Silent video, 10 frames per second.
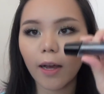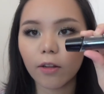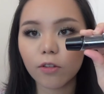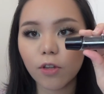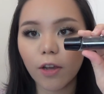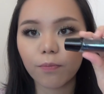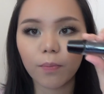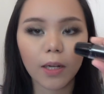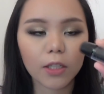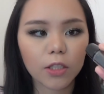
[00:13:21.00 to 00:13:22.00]
I also have
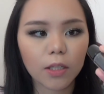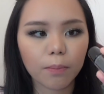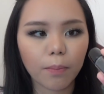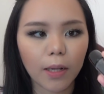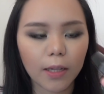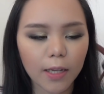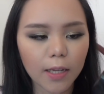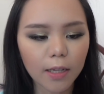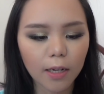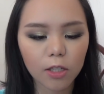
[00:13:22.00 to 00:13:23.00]
Blushing Bali.
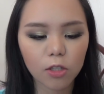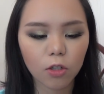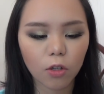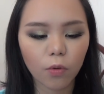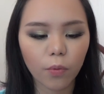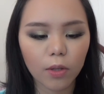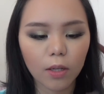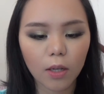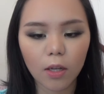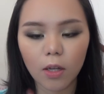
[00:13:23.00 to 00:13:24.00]
Let's go with
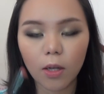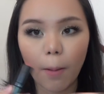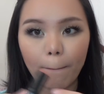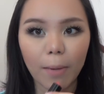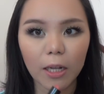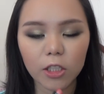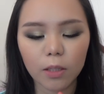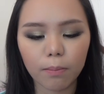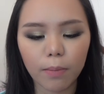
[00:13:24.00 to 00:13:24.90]
Blushing